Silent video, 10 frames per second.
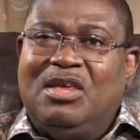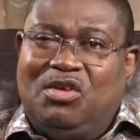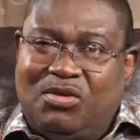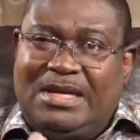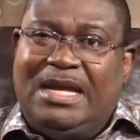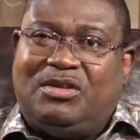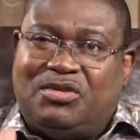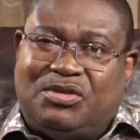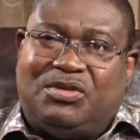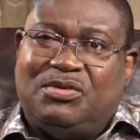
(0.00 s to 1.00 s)
You need
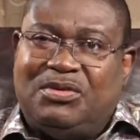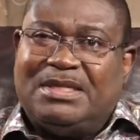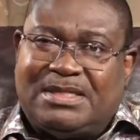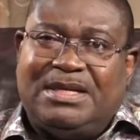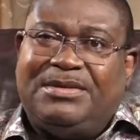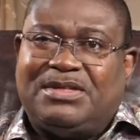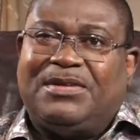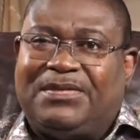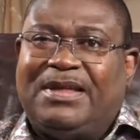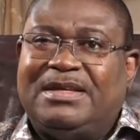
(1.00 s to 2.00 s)
to do a series
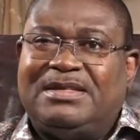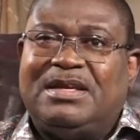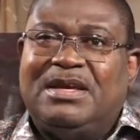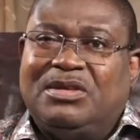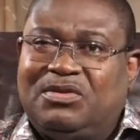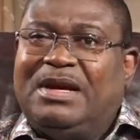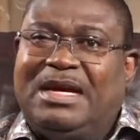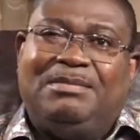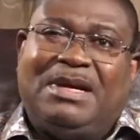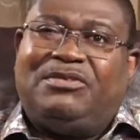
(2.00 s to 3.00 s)
of things to
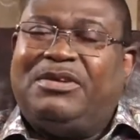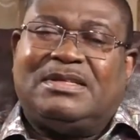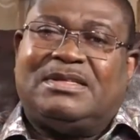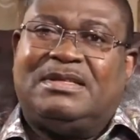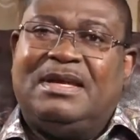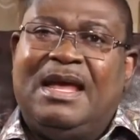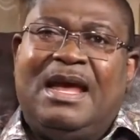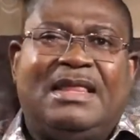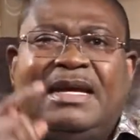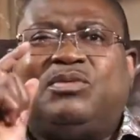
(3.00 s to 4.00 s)
earn my trust.
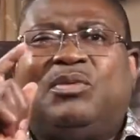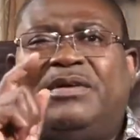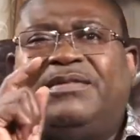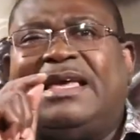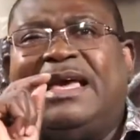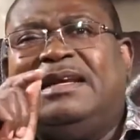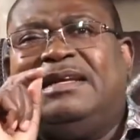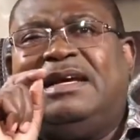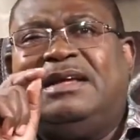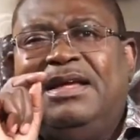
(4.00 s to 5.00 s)
And that's one of the
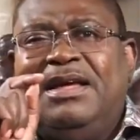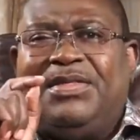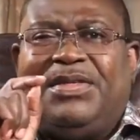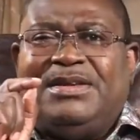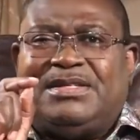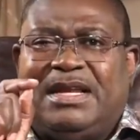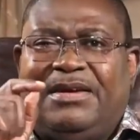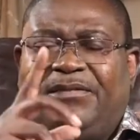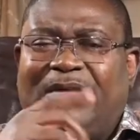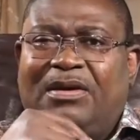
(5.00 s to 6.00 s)
cardinal things that
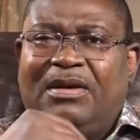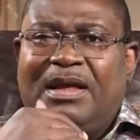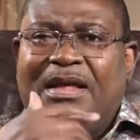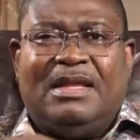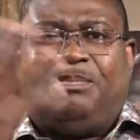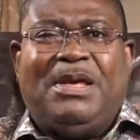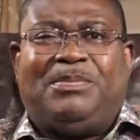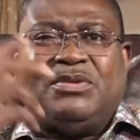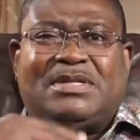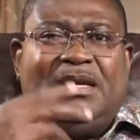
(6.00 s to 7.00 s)
I've found. That
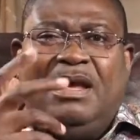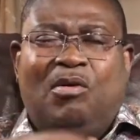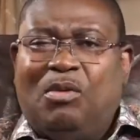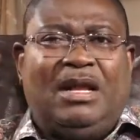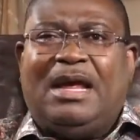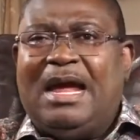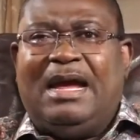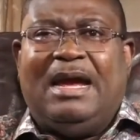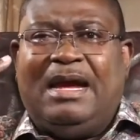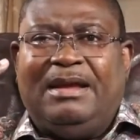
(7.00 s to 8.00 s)
people say, well, I,
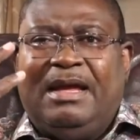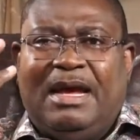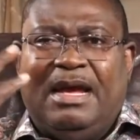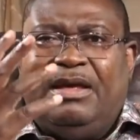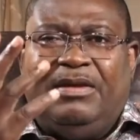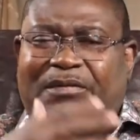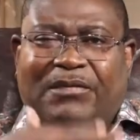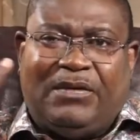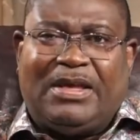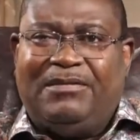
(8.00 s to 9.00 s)
I, uh, if you've
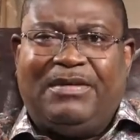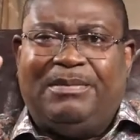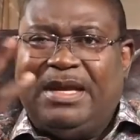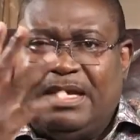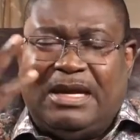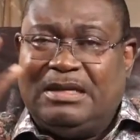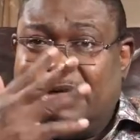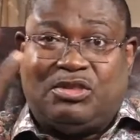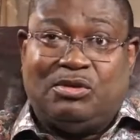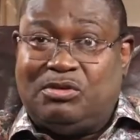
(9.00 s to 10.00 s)
forgiven me, I,
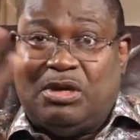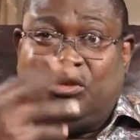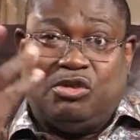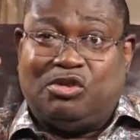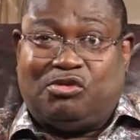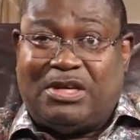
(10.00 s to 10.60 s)
I should, uh, you should